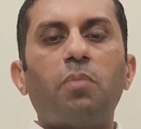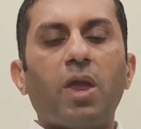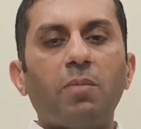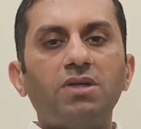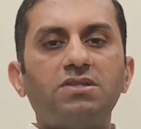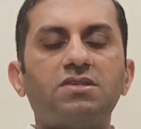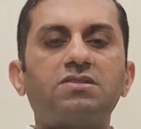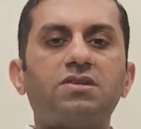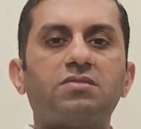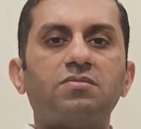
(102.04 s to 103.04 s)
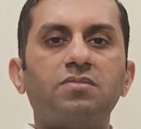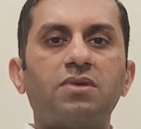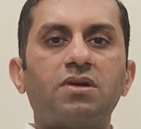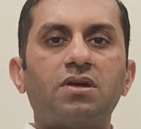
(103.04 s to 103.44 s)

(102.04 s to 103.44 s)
Payment system